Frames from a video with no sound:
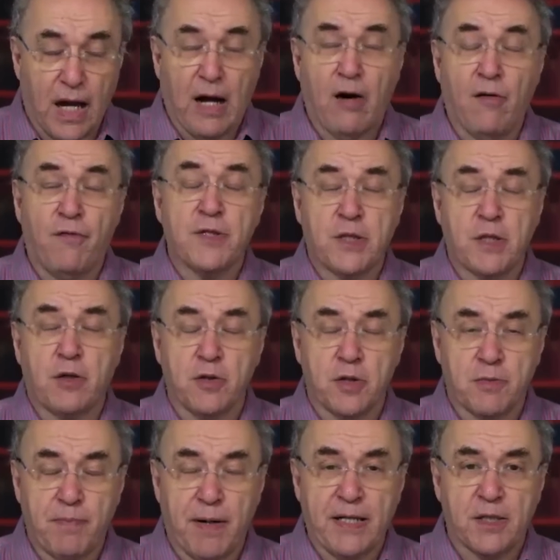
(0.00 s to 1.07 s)
physical
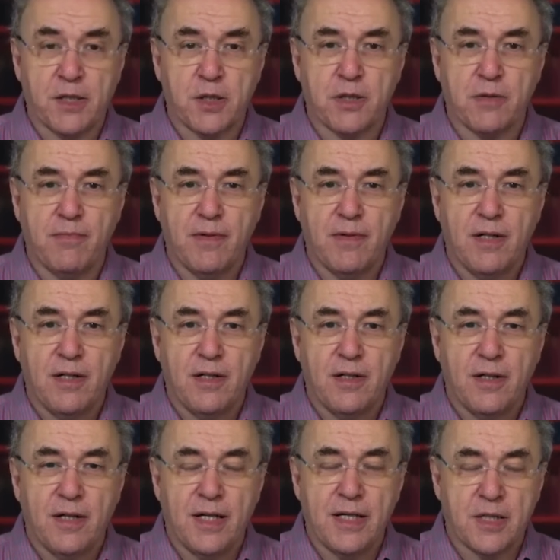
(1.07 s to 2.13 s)
space
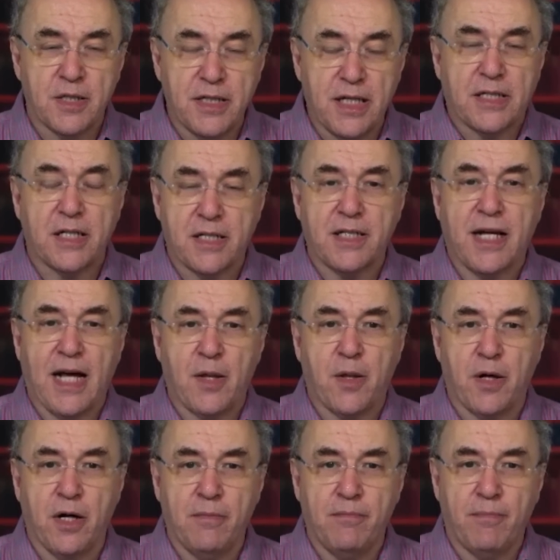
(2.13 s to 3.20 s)
is knitted
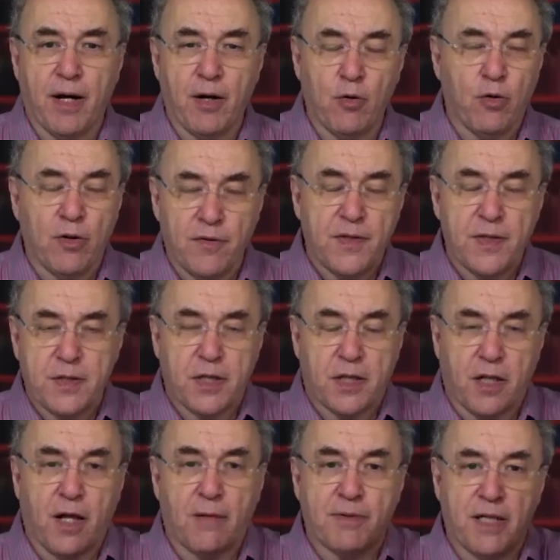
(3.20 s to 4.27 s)
together by all of these
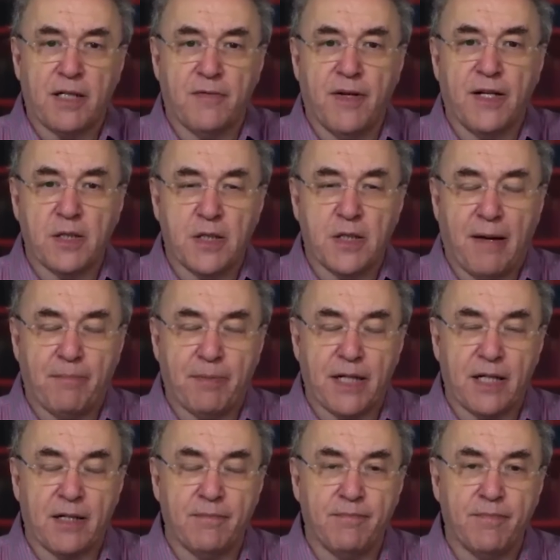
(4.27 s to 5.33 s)
little update events
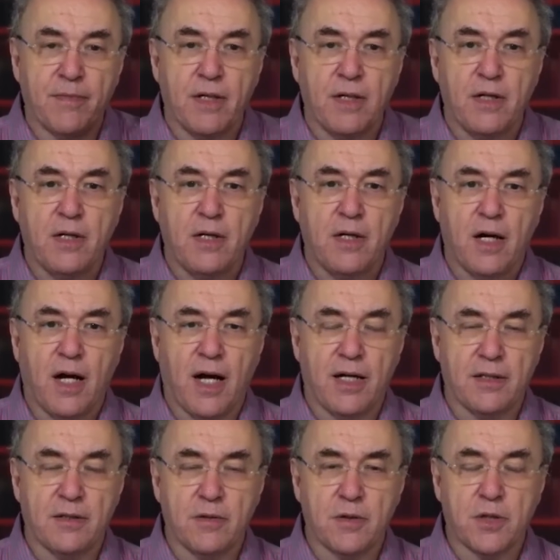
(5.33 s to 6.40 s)
happening.
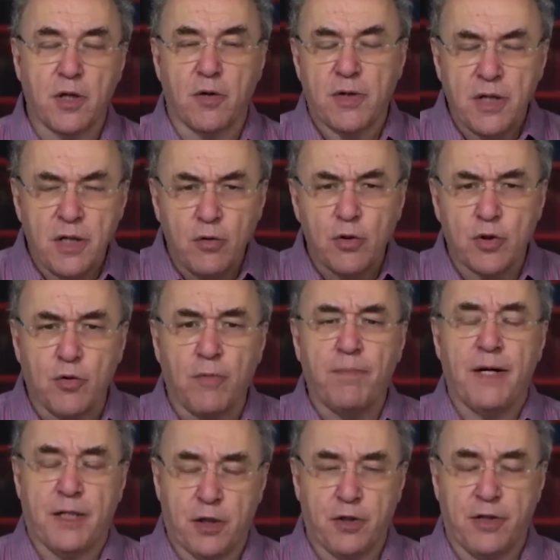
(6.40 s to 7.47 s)
And so the usual
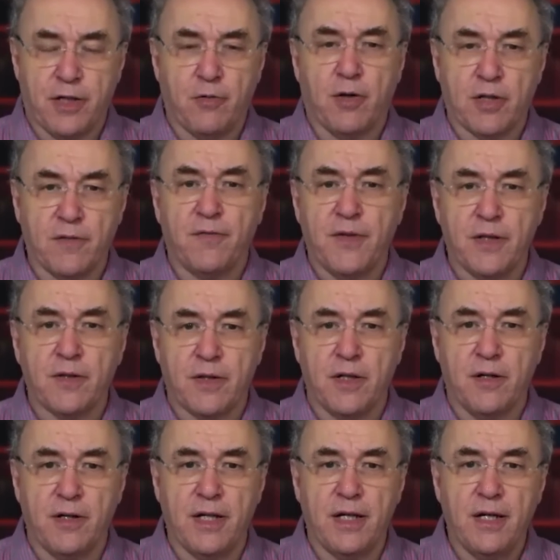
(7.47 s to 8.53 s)
picture in quantum field
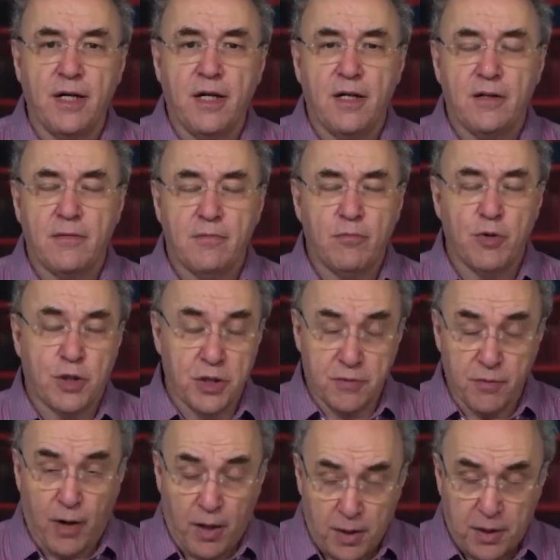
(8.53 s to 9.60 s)
theory, which is
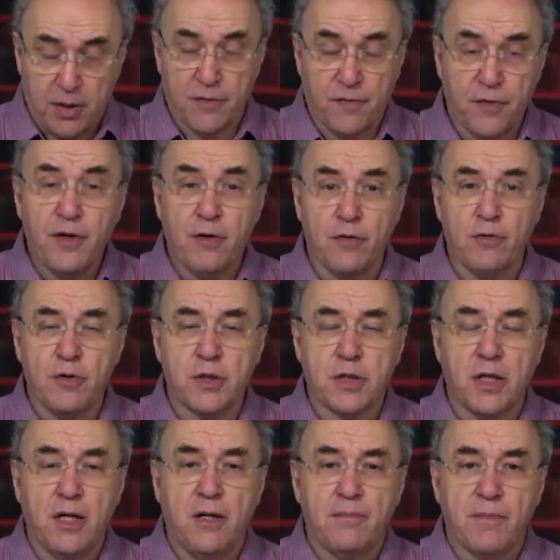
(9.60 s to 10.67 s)
rather
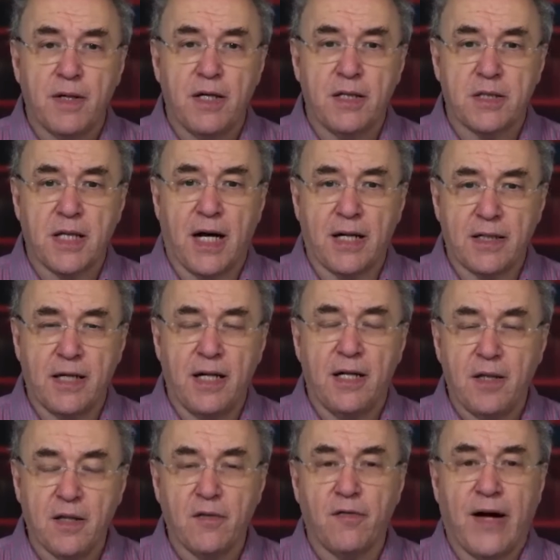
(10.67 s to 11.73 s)
confused, is that
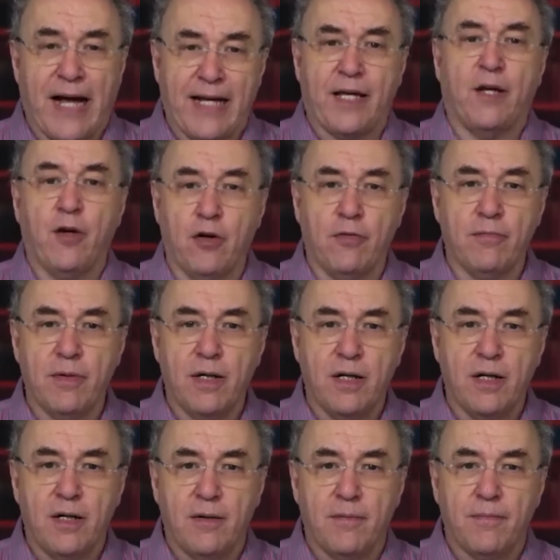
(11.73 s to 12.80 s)
in the vacuum,
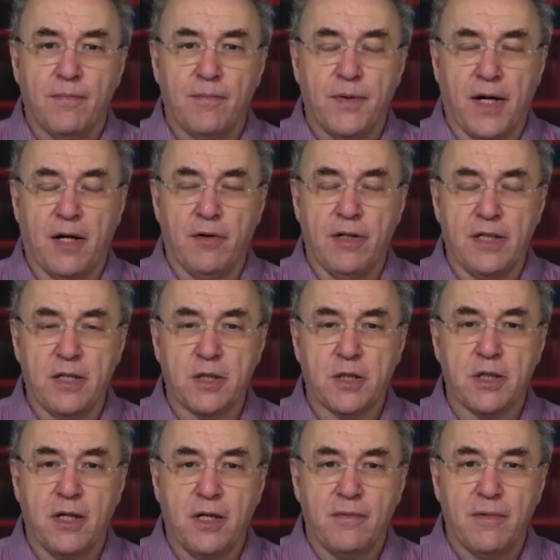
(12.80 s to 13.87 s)
there
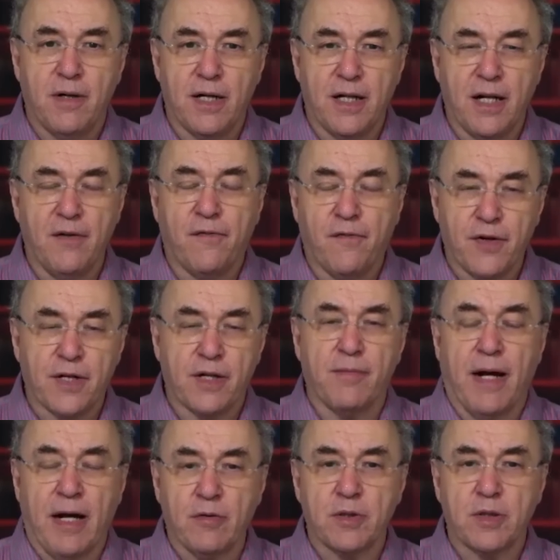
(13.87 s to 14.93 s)
is an infinite
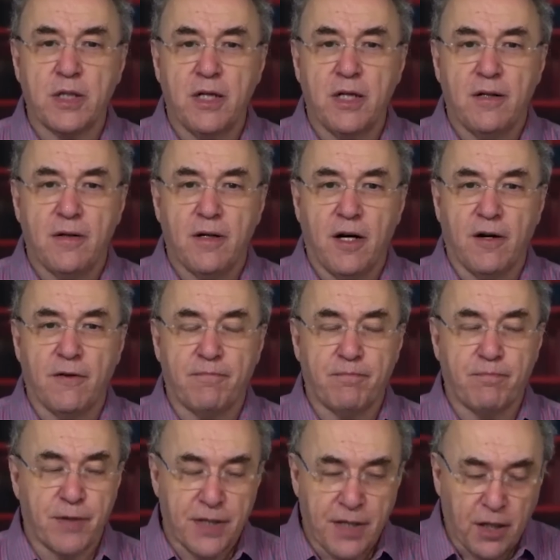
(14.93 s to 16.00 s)
amount of
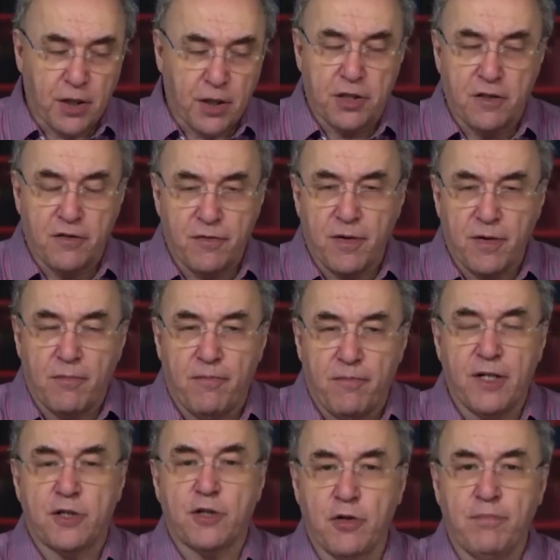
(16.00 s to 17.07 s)
production of
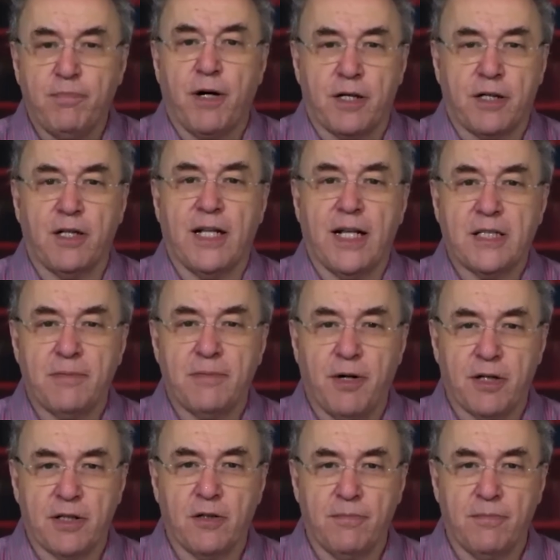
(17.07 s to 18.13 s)
virtual particle-antiparticle